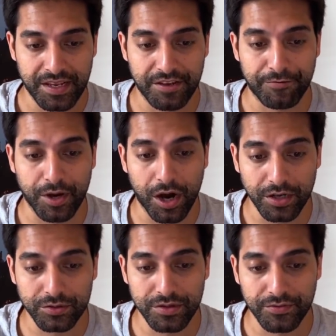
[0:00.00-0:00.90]
If we are
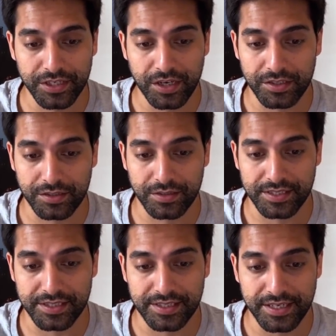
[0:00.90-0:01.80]
to avoid Article
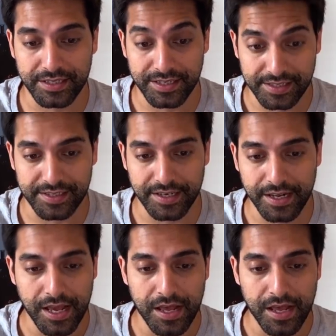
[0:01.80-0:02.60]
16,